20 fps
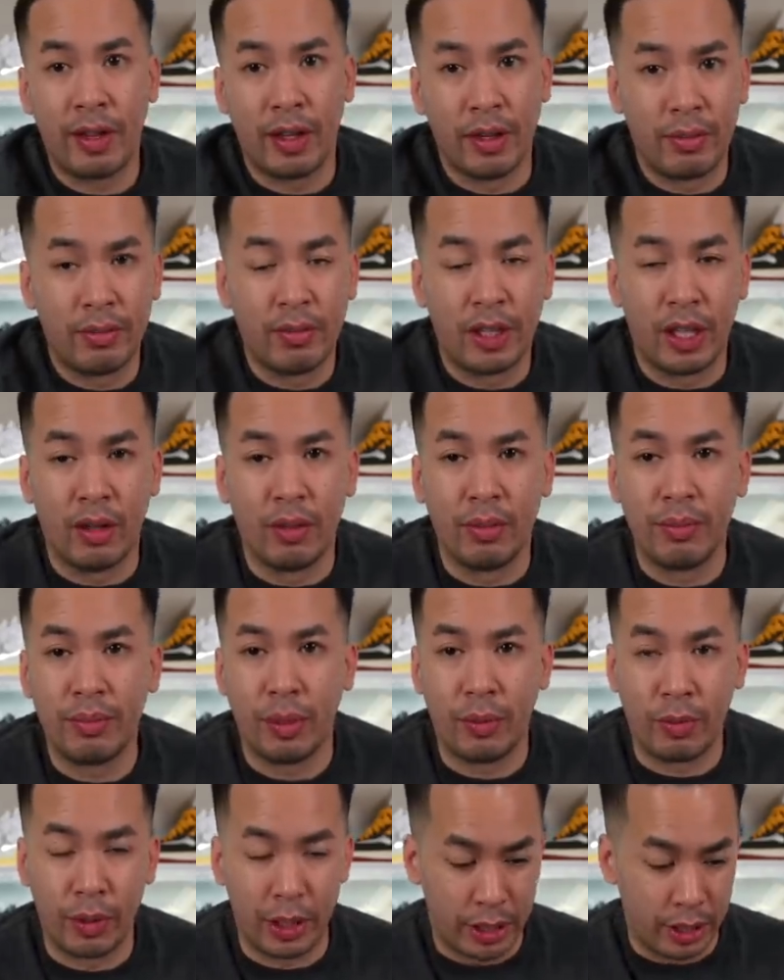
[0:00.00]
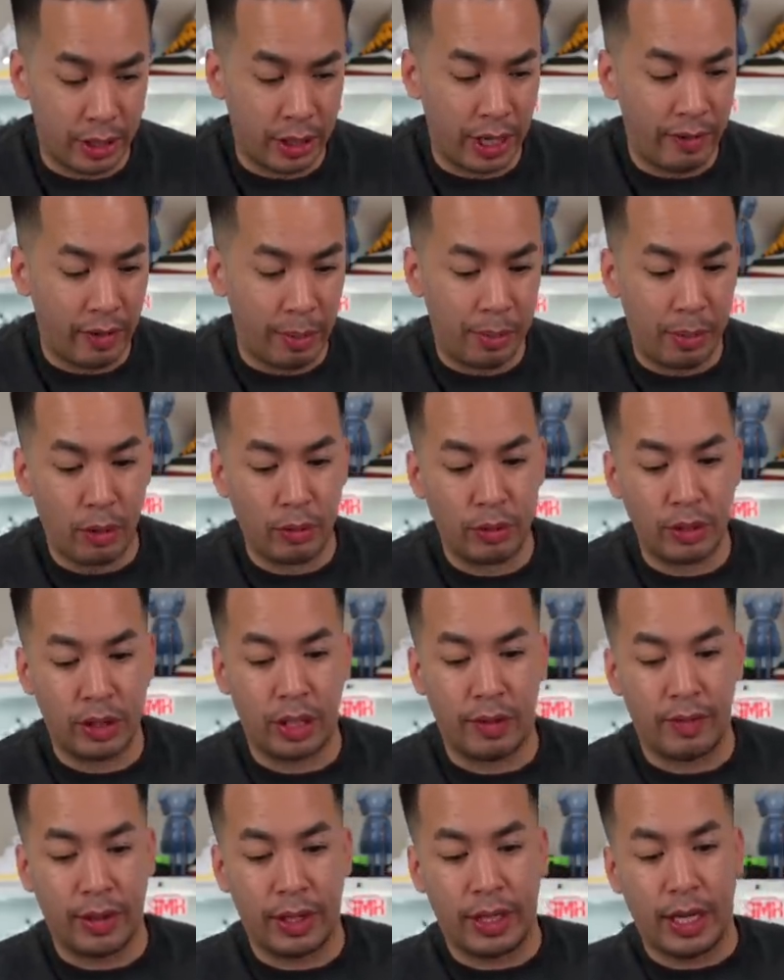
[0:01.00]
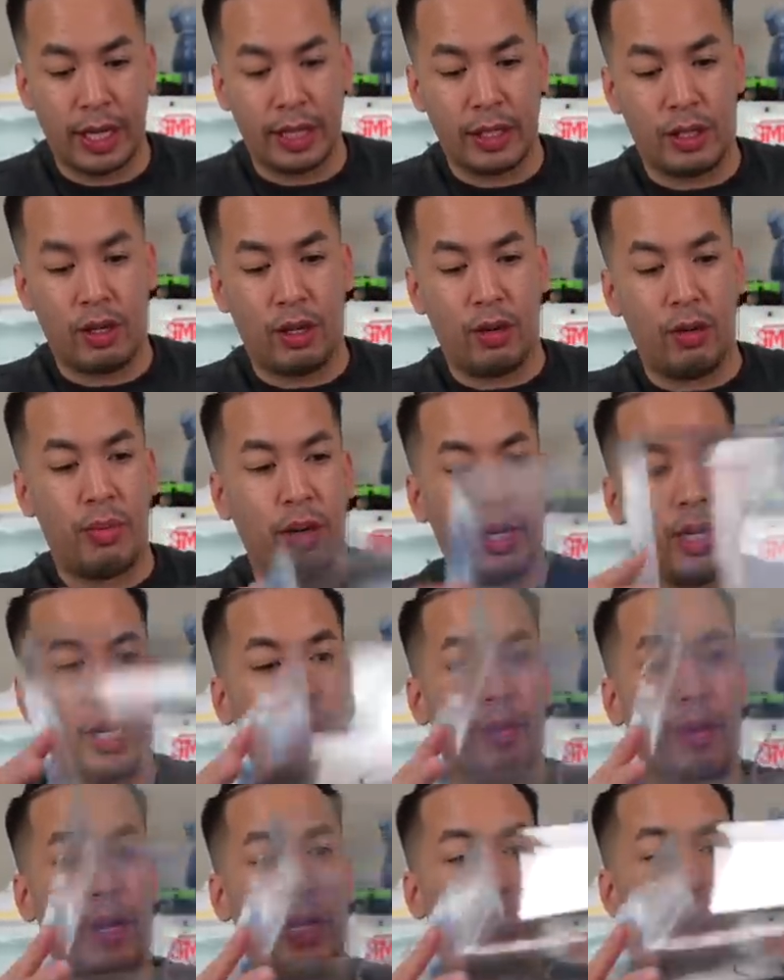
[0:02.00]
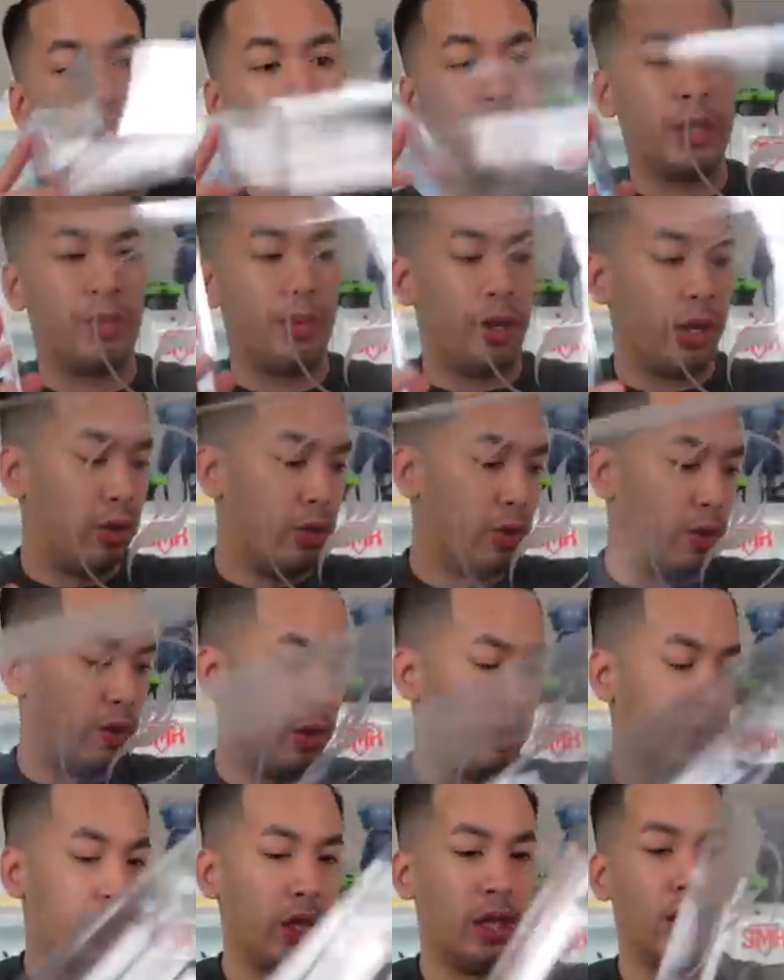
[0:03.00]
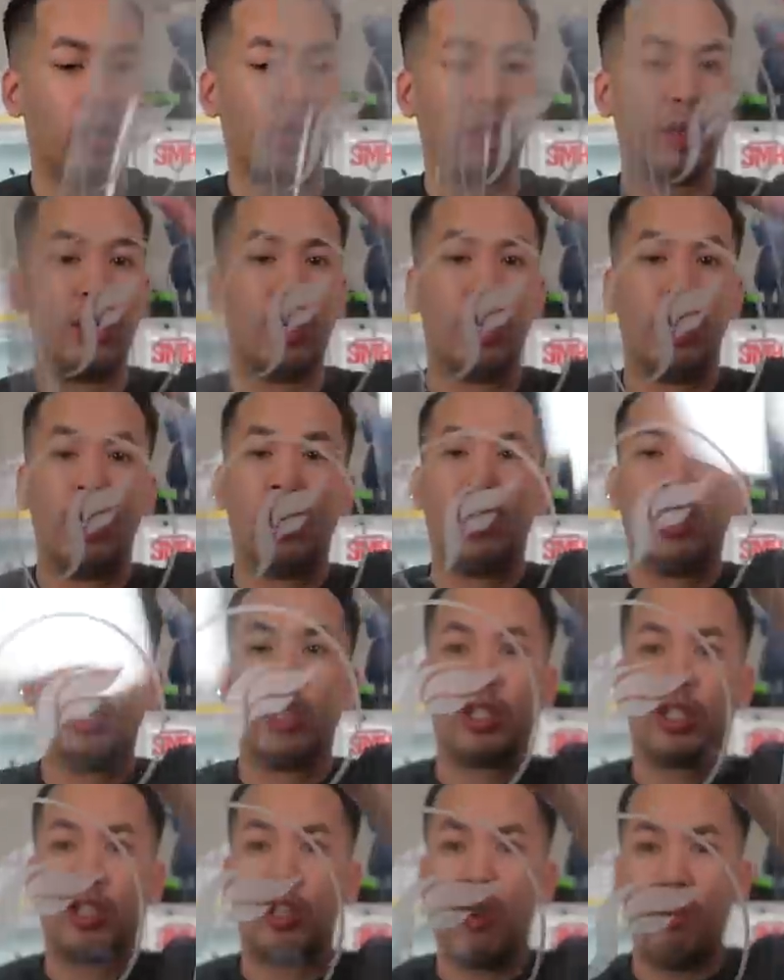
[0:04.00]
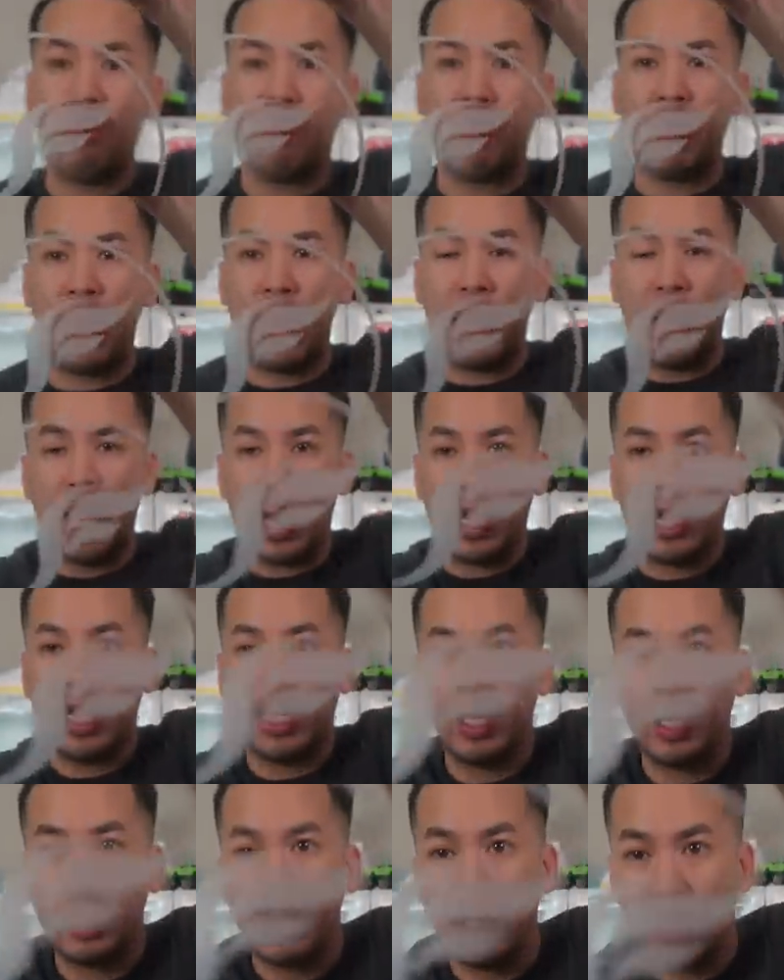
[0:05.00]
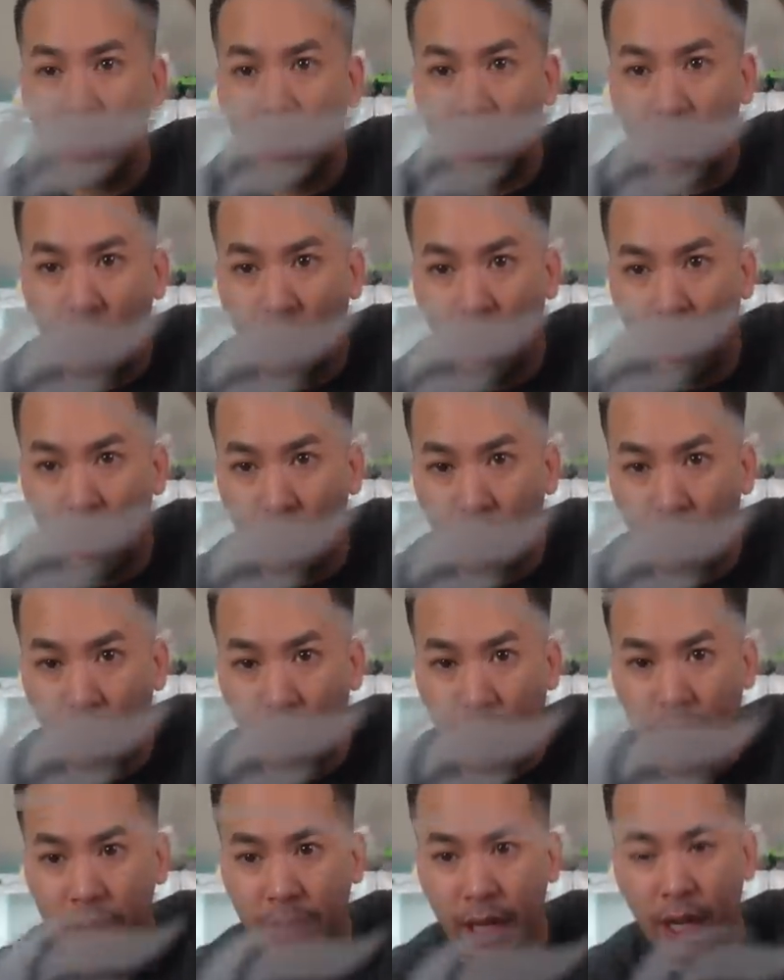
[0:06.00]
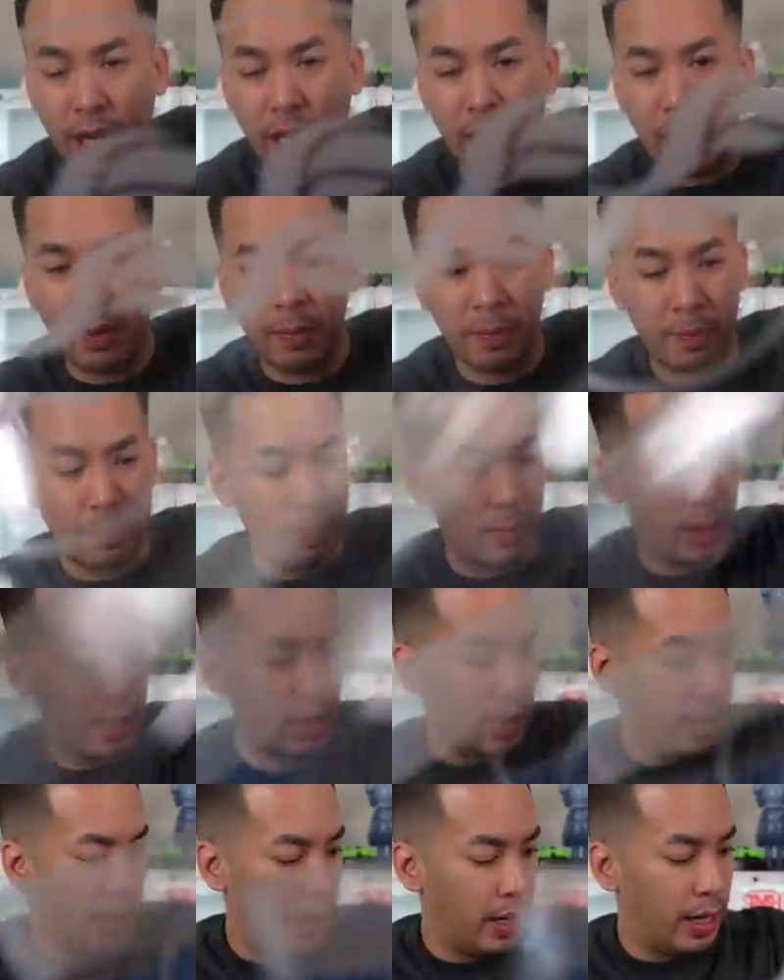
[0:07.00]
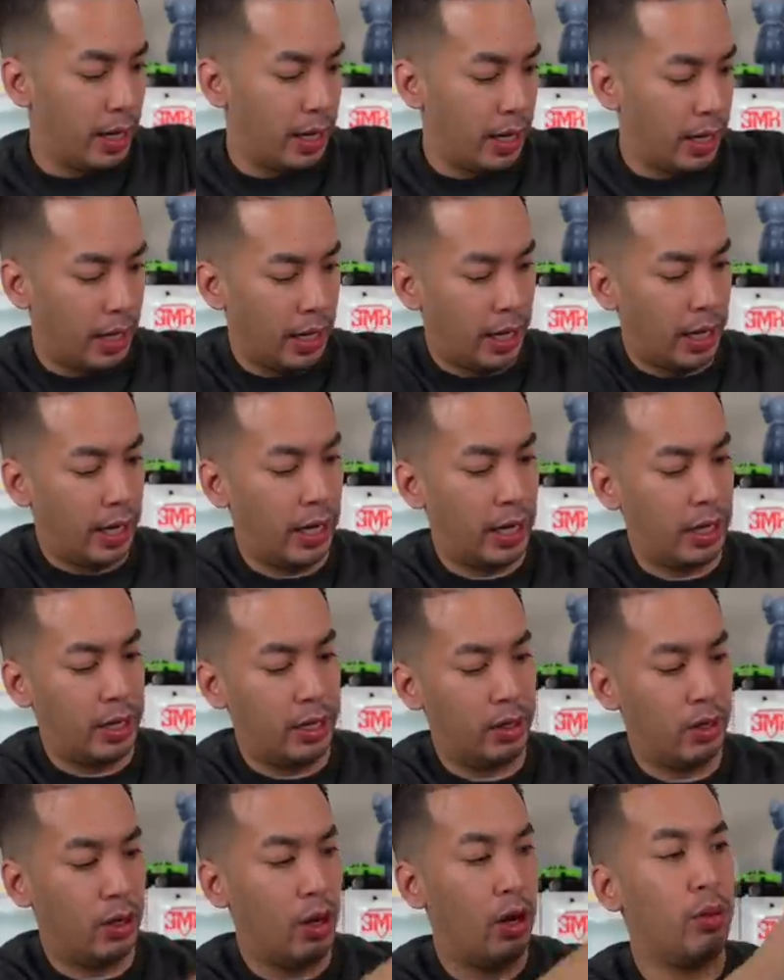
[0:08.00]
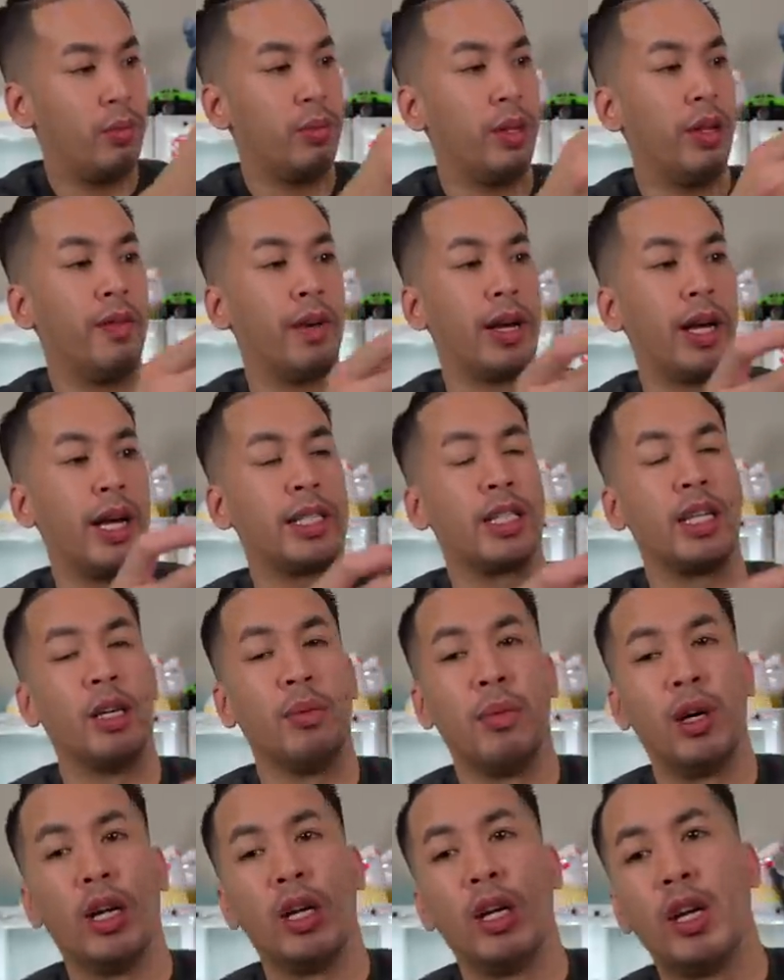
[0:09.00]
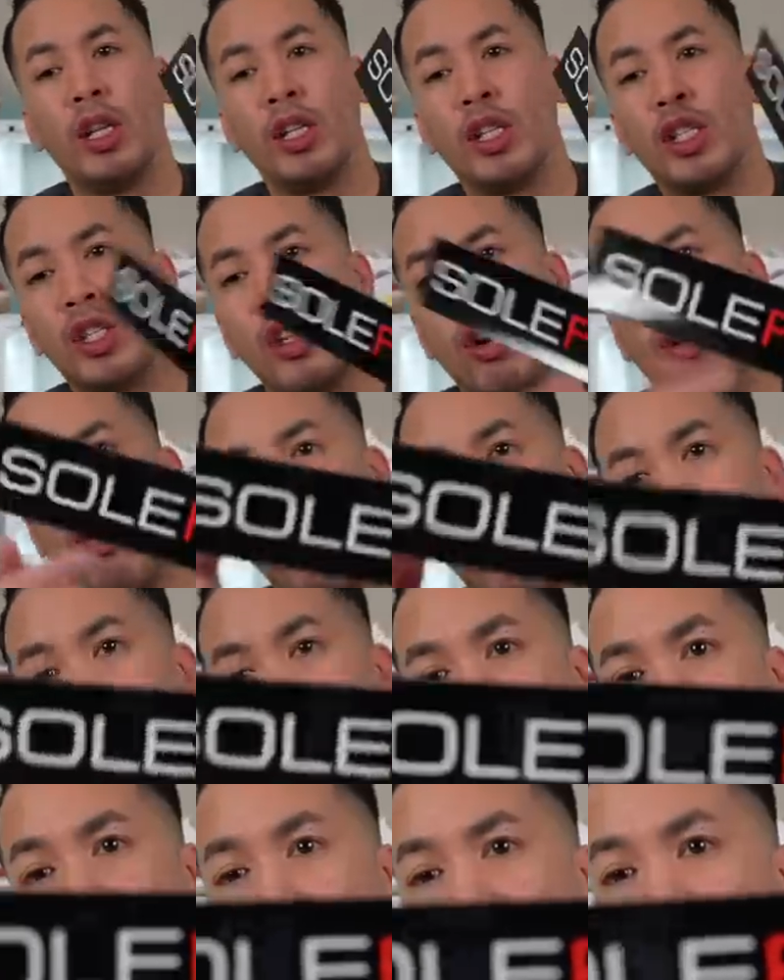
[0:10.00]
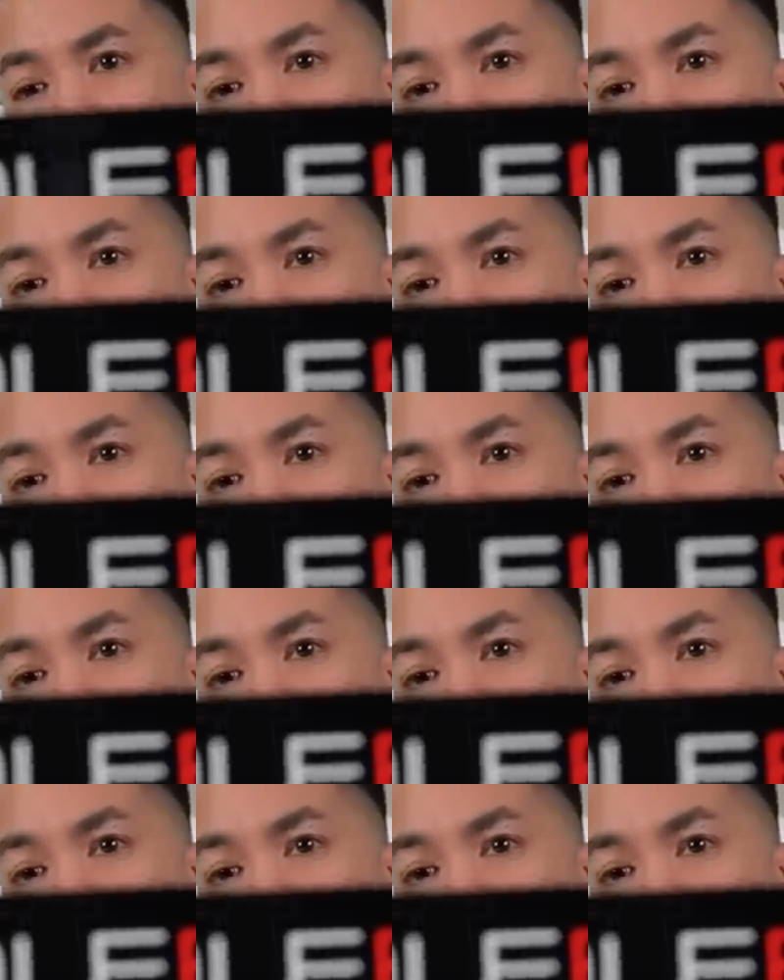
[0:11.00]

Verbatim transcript: a, you know, be rich and have a boat and stuff like that. So, but anyways, this is pretty cool though. So look, fly little logo right there. And oh, even got some Fly